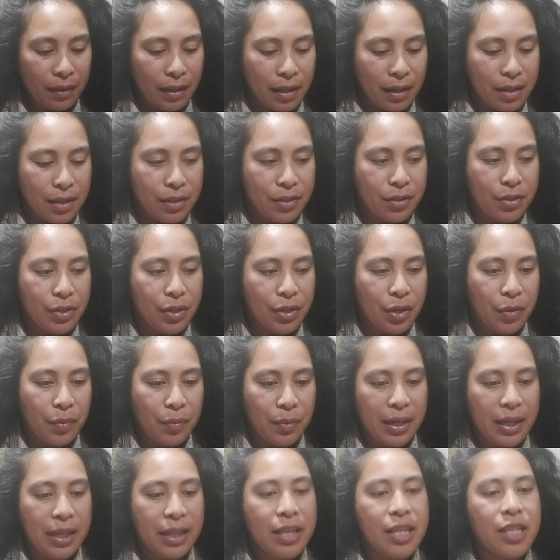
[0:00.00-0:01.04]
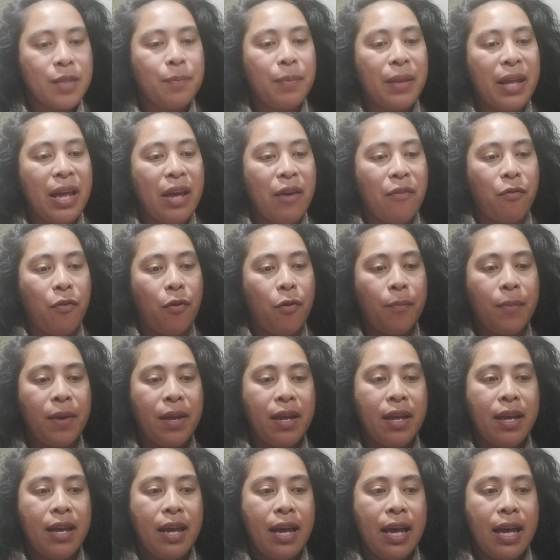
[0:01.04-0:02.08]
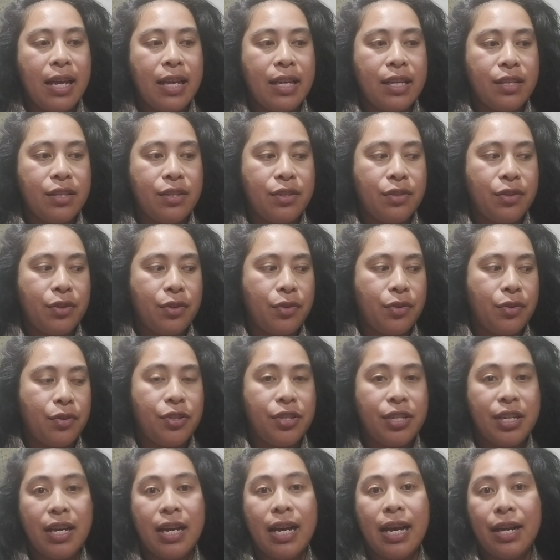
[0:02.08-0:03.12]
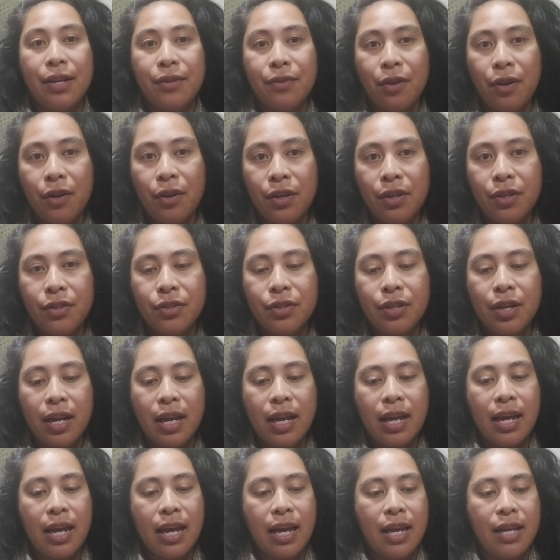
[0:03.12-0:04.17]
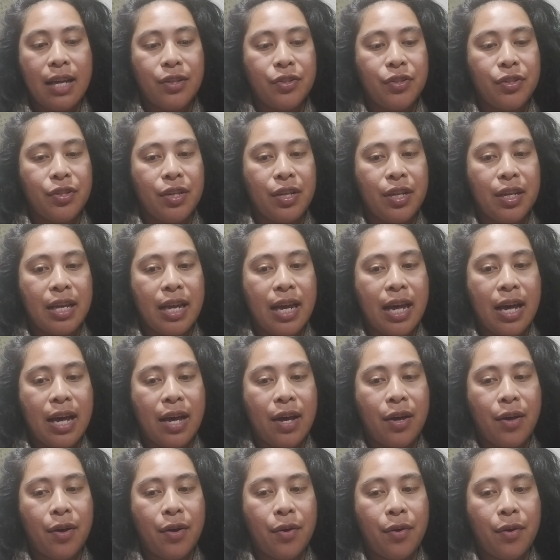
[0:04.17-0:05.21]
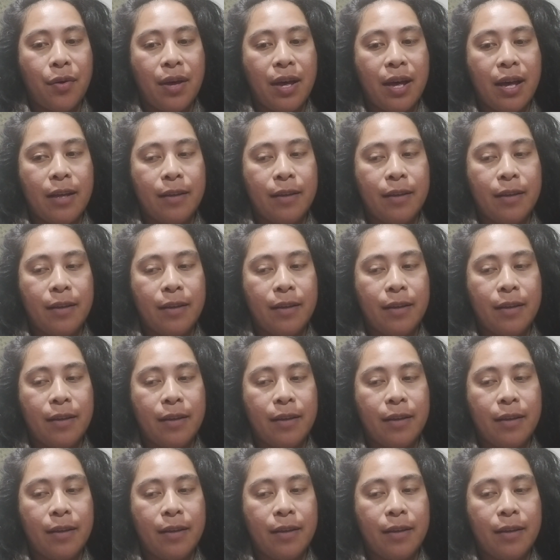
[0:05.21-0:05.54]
And so really this platform is to share our knowledge and share our